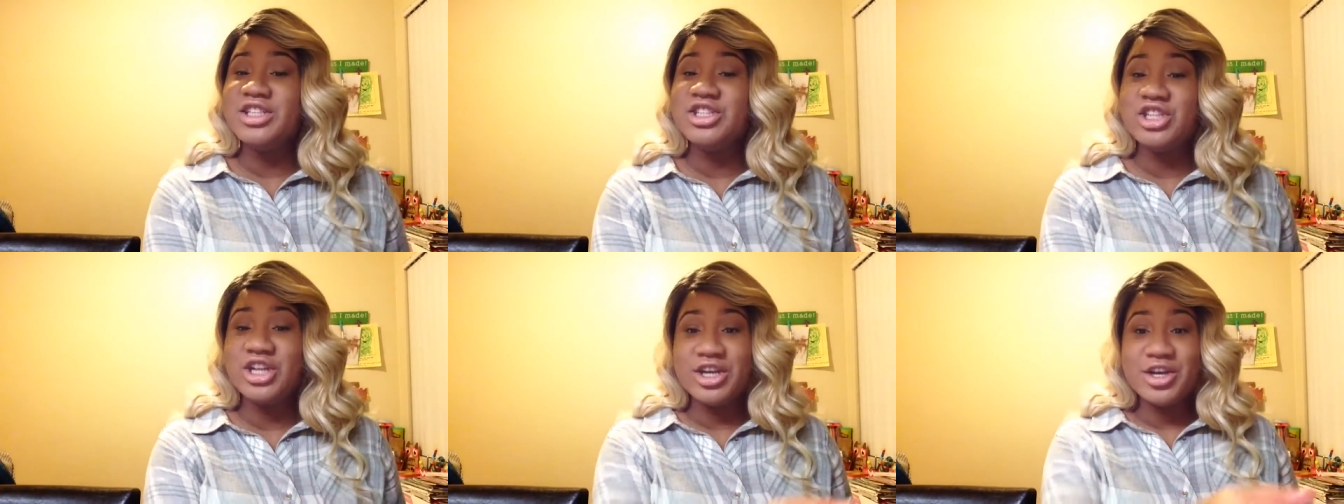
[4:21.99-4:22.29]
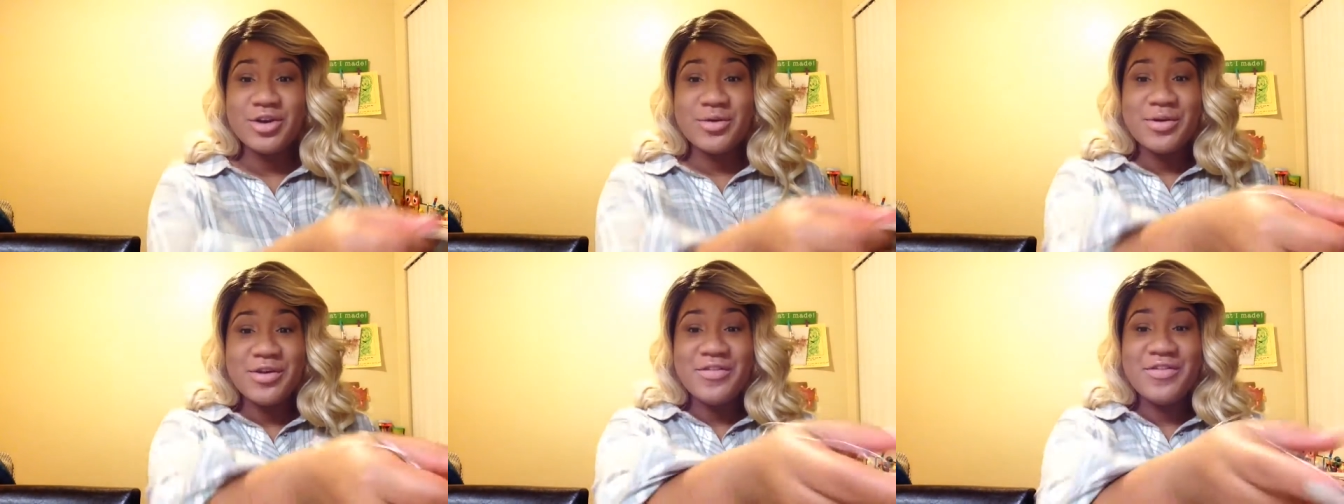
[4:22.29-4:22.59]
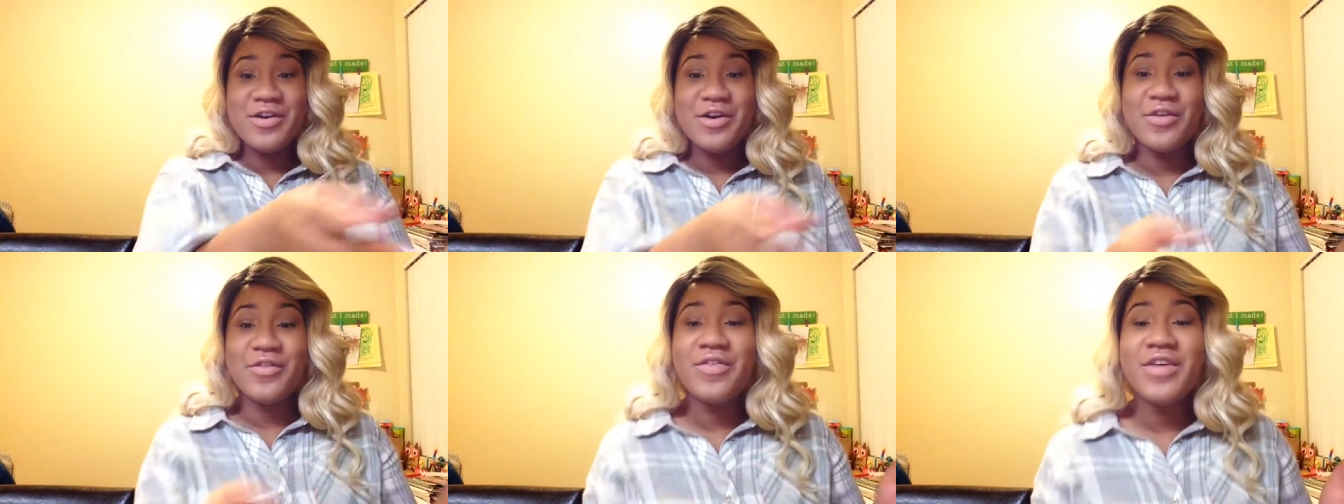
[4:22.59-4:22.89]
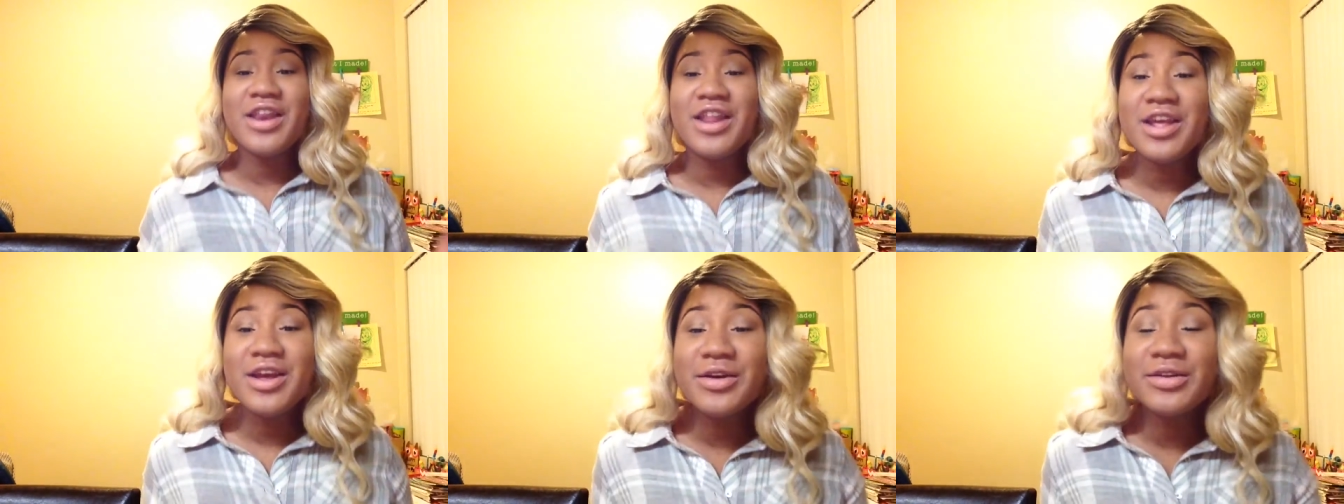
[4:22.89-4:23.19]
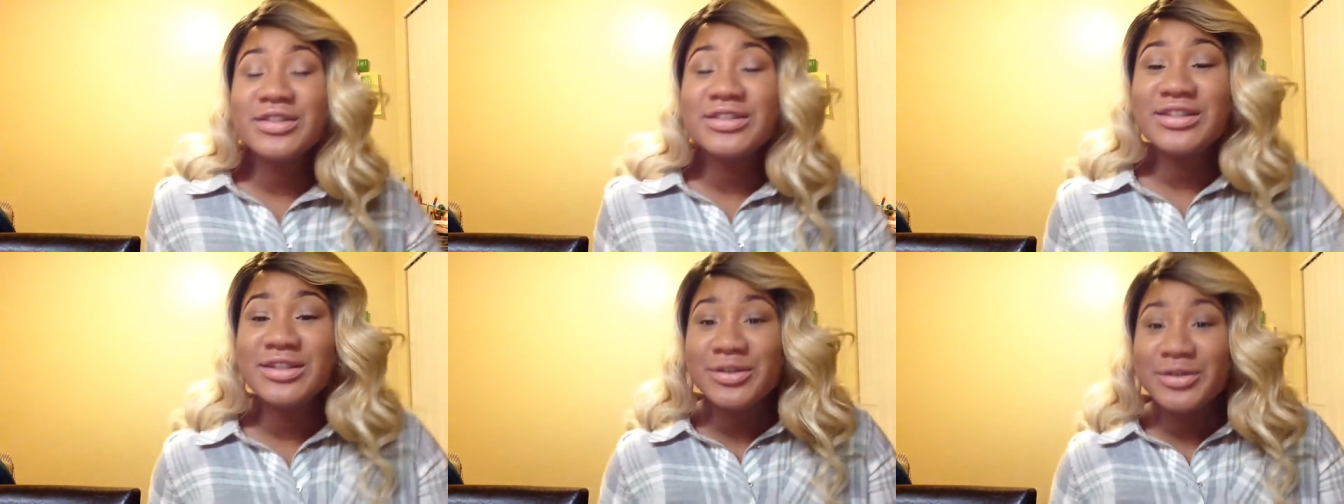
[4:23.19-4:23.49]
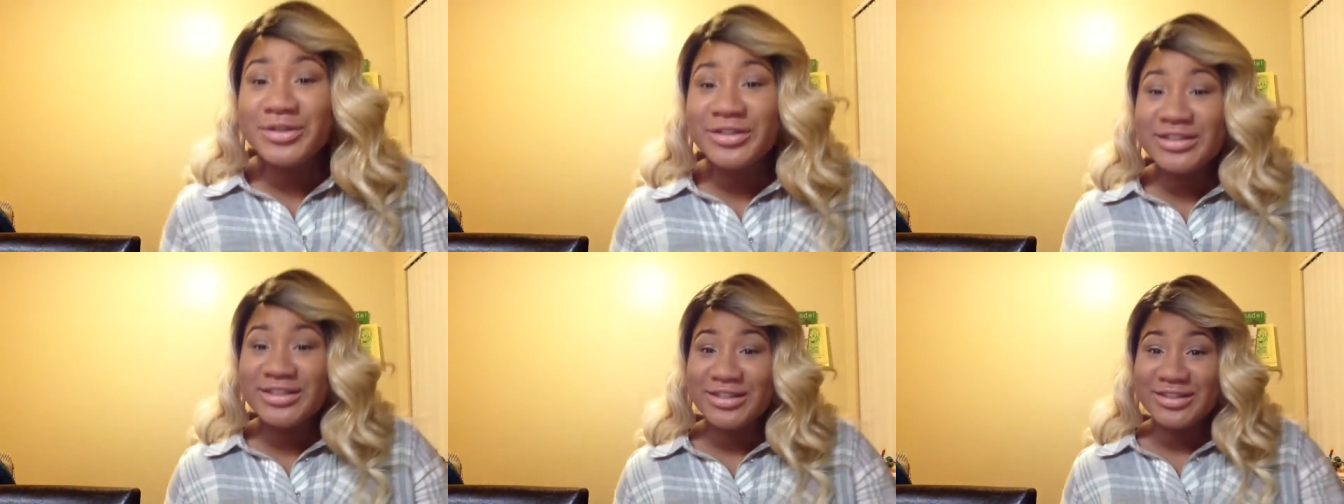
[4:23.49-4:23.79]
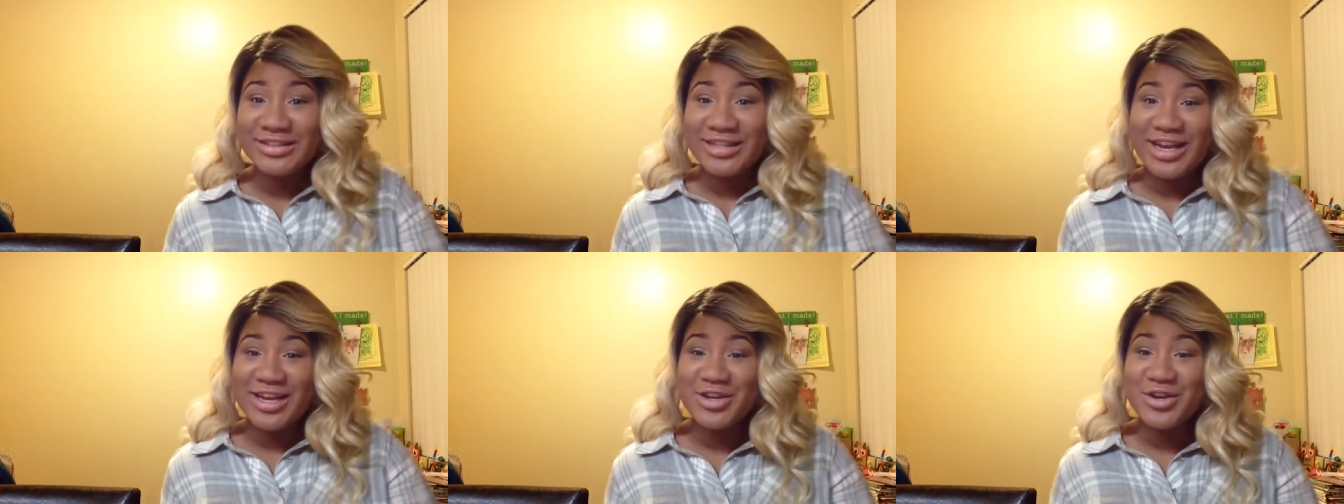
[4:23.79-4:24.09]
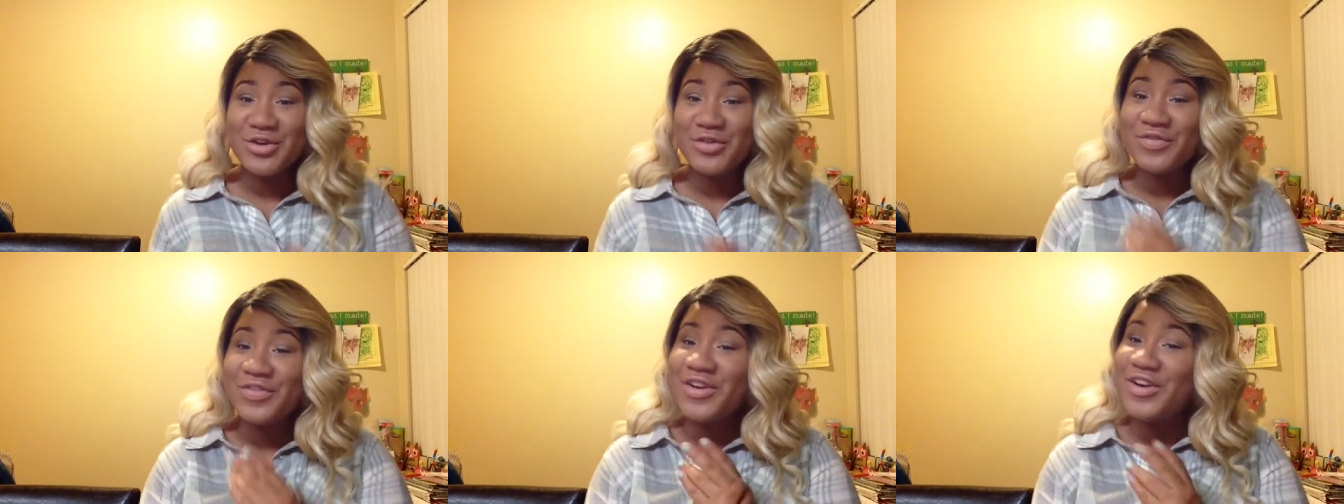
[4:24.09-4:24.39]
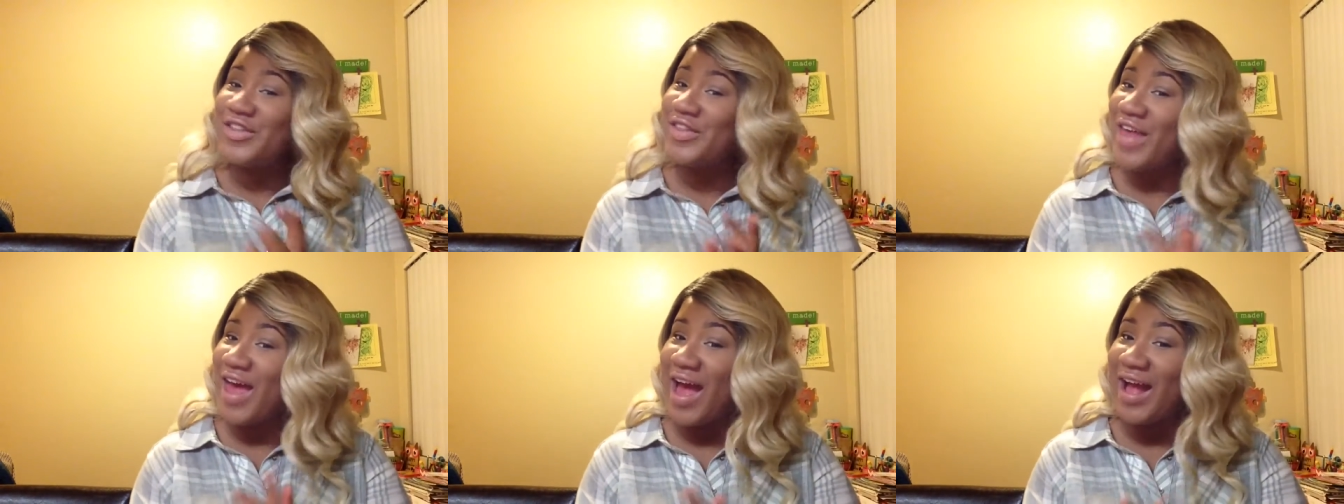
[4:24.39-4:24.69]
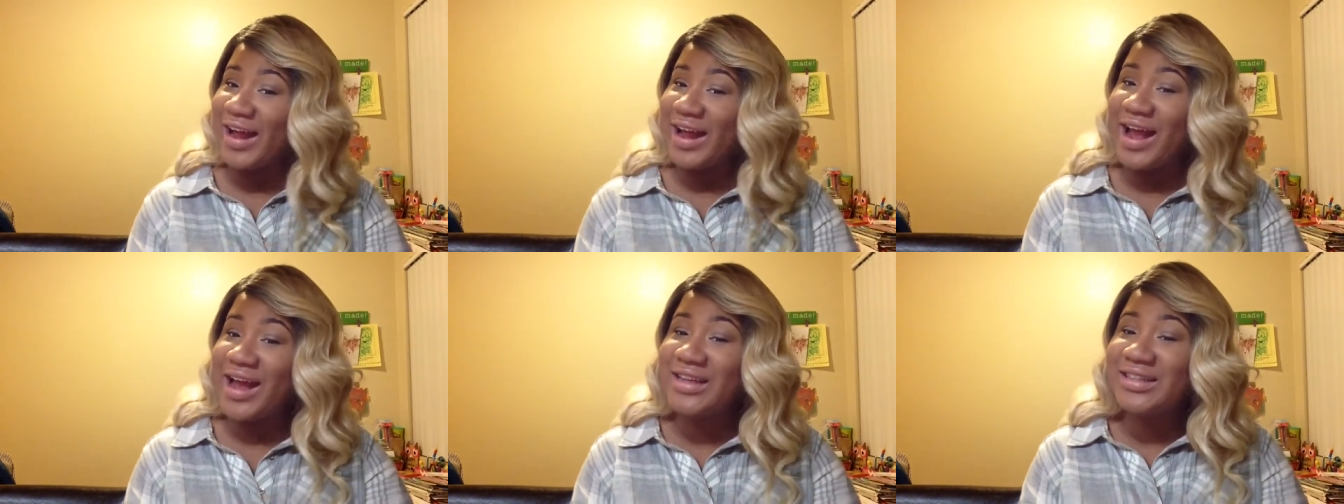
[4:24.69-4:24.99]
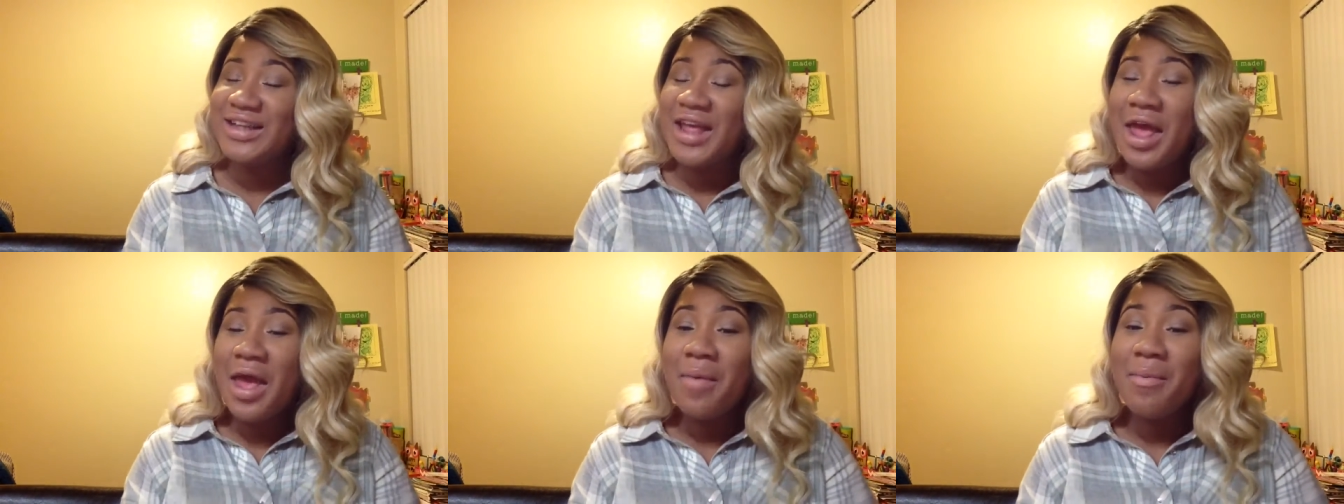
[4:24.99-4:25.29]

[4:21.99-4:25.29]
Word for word: gender reveal video soon, so stay tuned for that, guys.